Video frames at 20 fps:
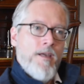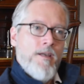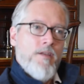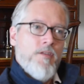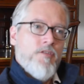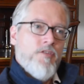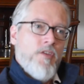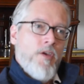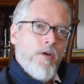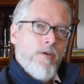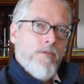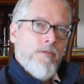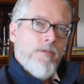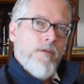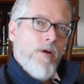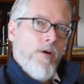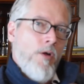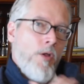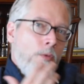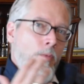So
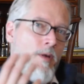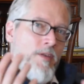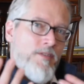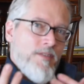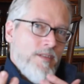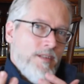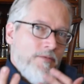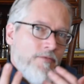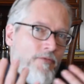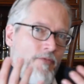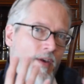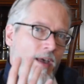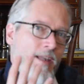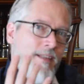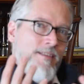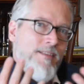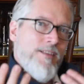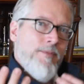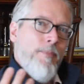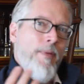always find
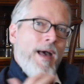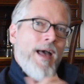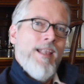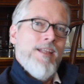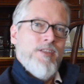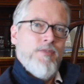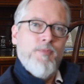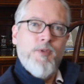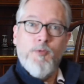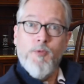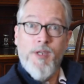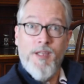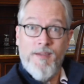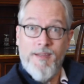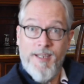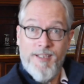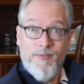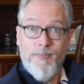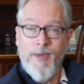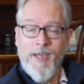the balance between
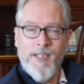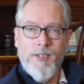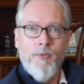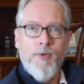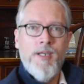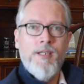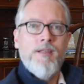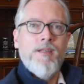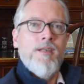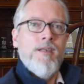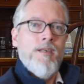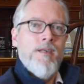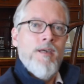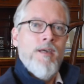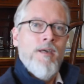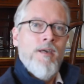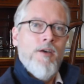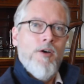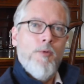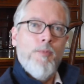that. By the way, the
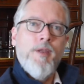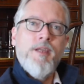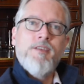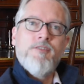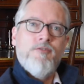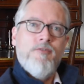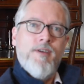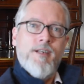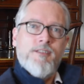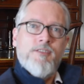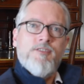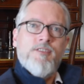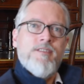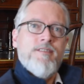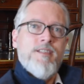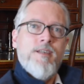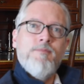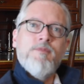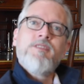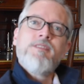oblique strategies
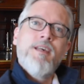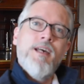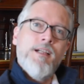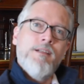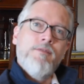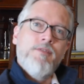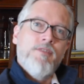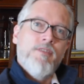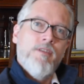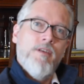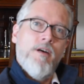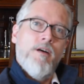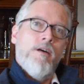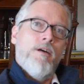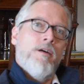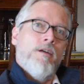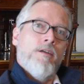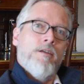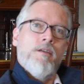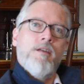themselves
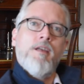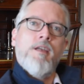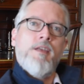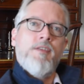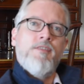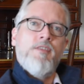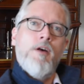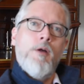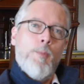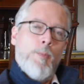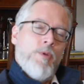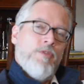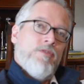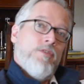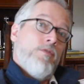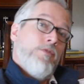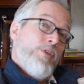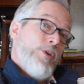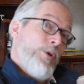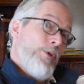are examples
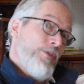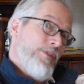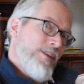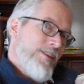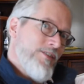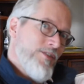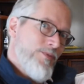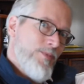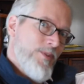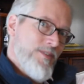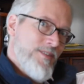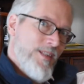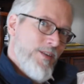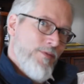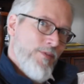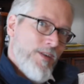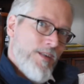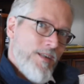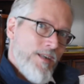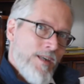of context
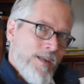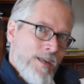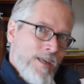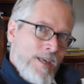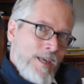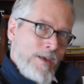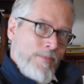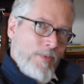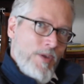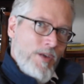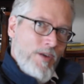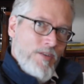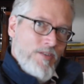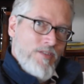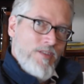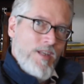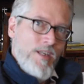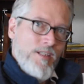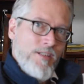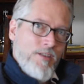specific, because
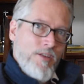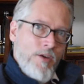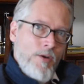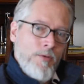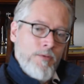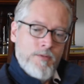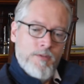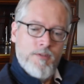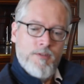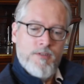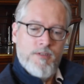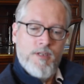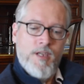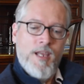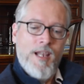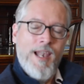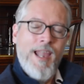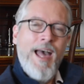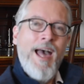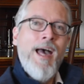they don't
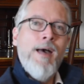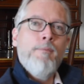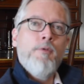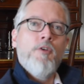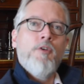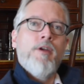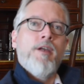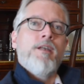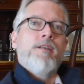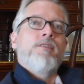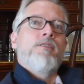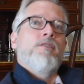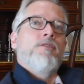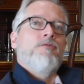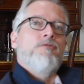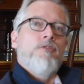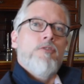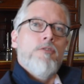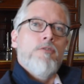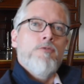elaborate
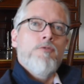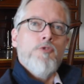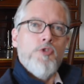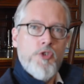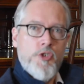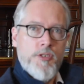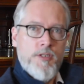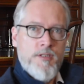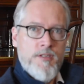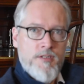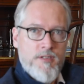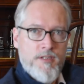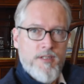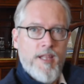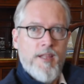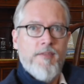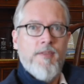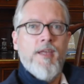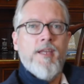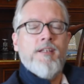solutions
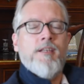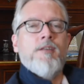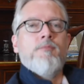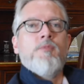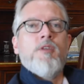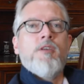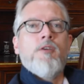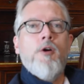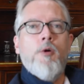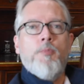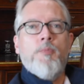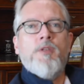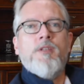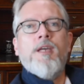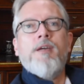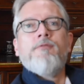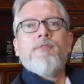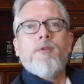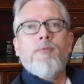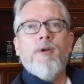that then can be copied
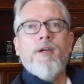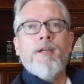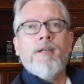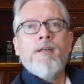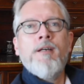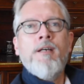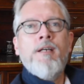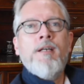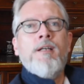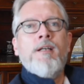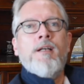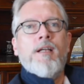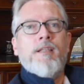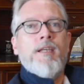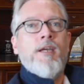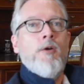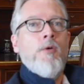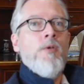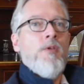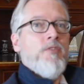everywhere.
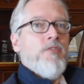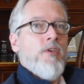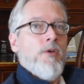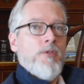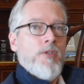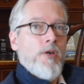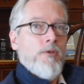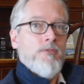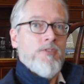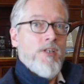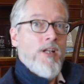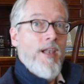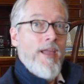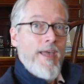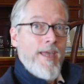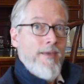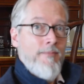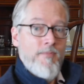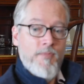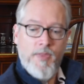They also don't
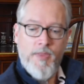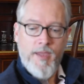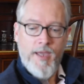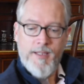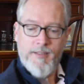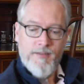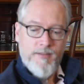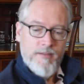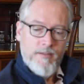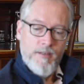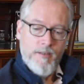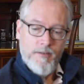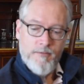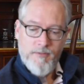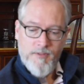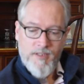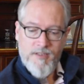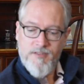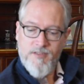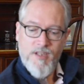claim that
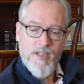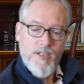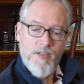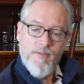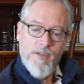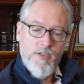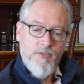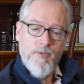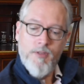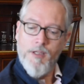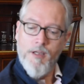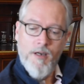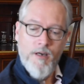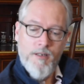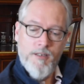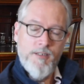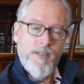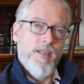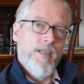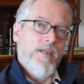this individual
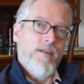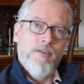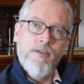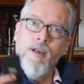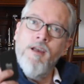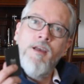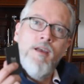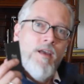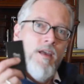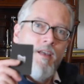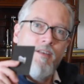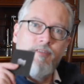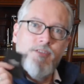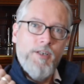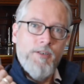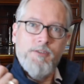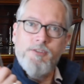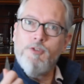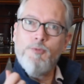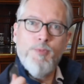card here is
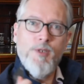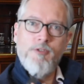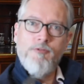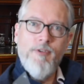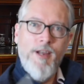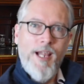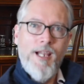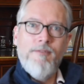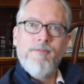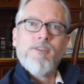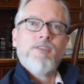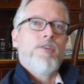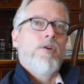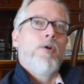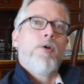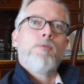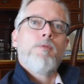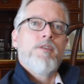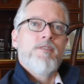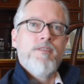going to be relevant
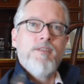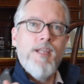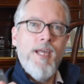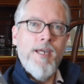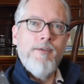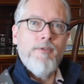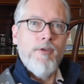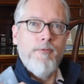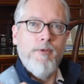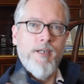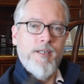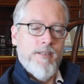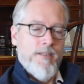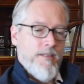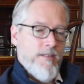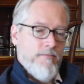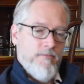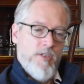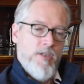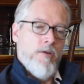always and everywhere.
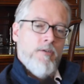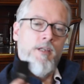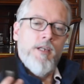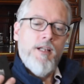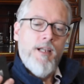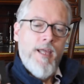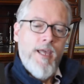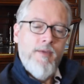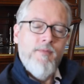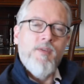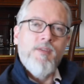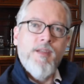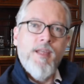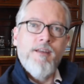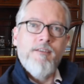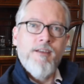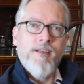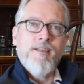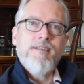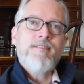The only claim
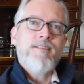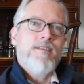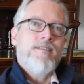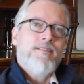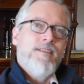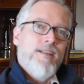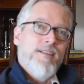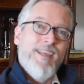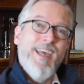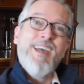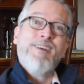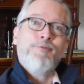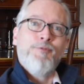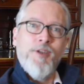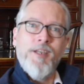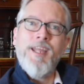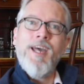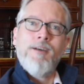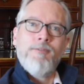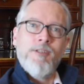there is that every
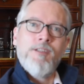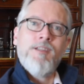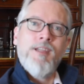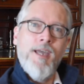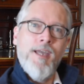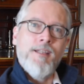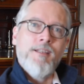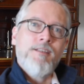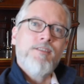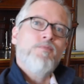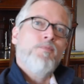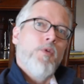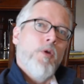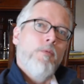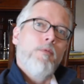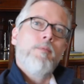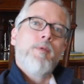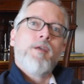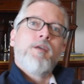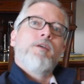now and then it's
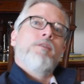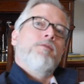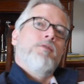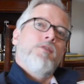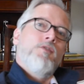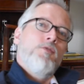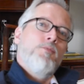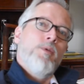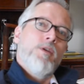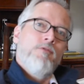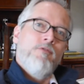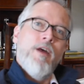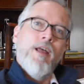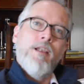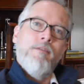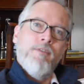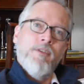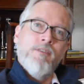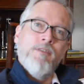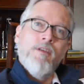probably going to be
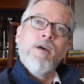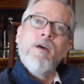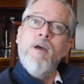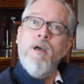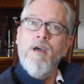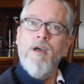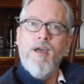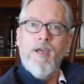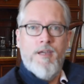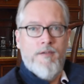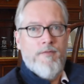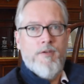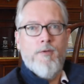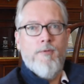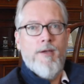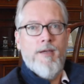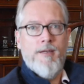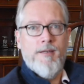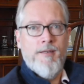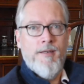relevant
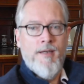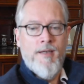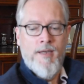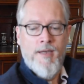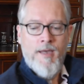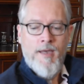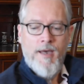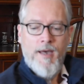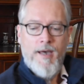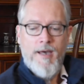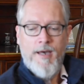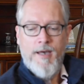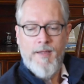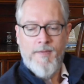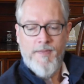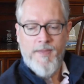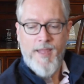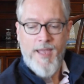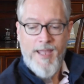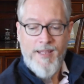everywhere.
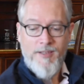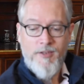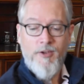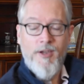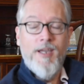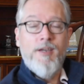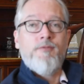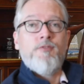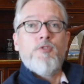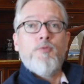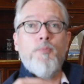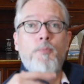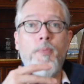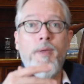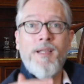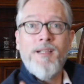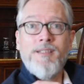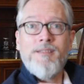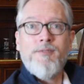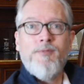And then you have to
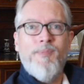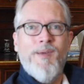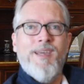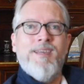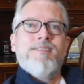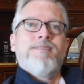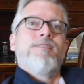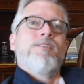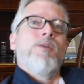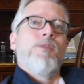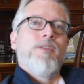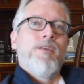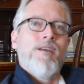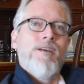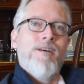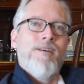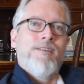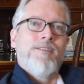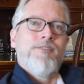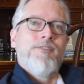build based on the
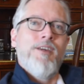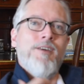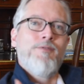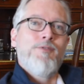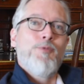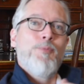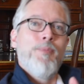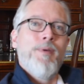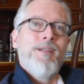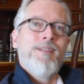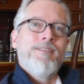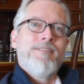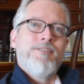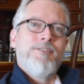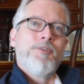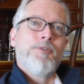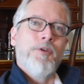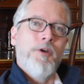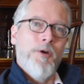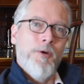card. You have to build
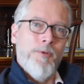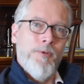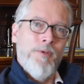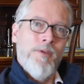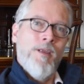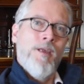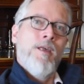your own